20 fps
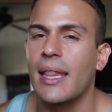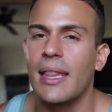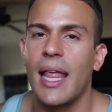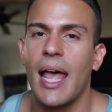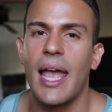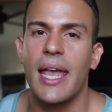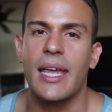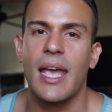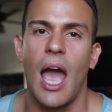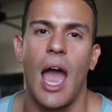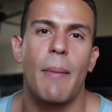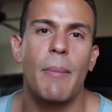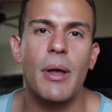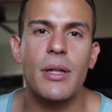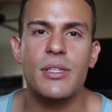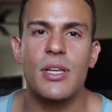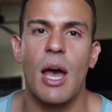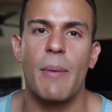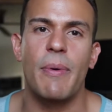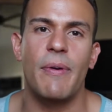like, I'm
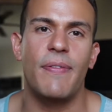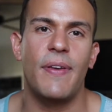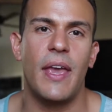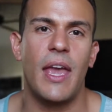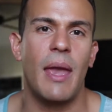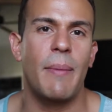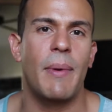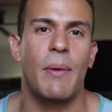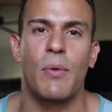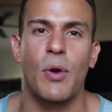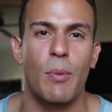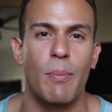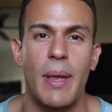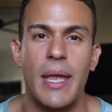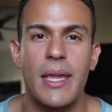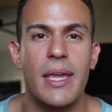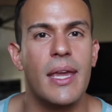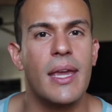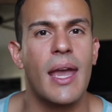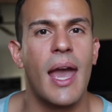on top of him, and we're
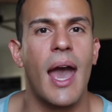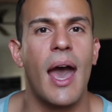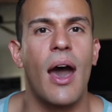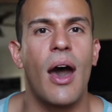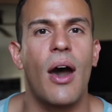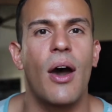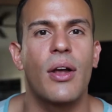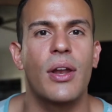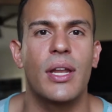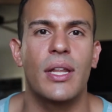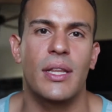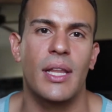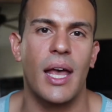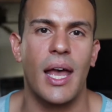making out, and